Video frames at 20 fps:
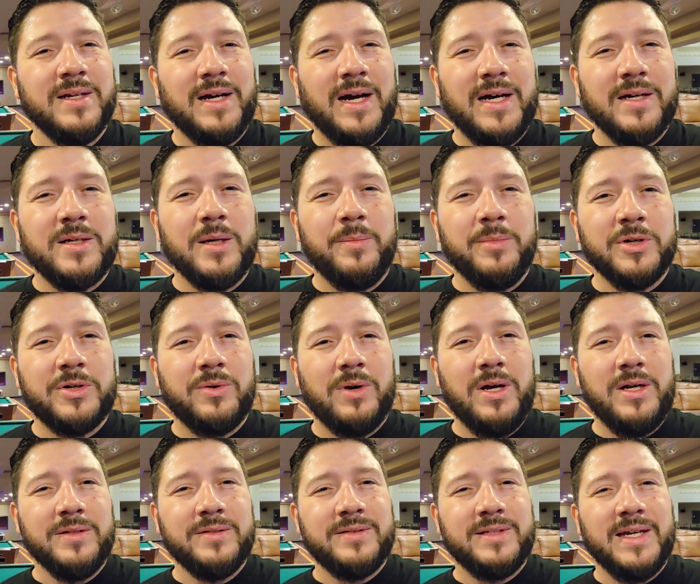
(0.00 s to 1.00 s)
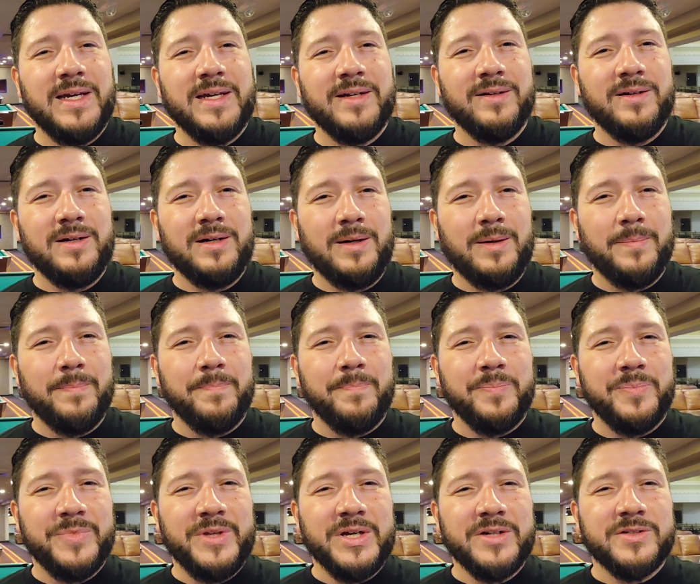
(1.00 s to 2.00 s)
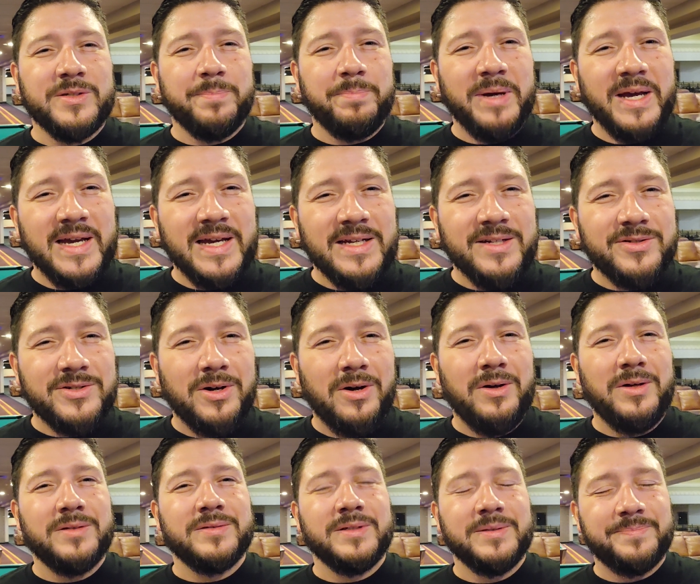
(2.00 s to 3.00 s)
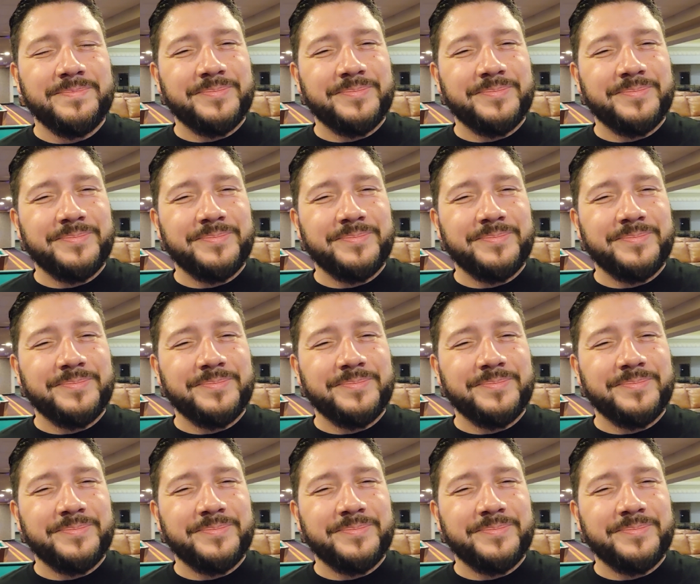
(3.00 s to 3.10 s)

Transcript: I come across that uh, there's a page called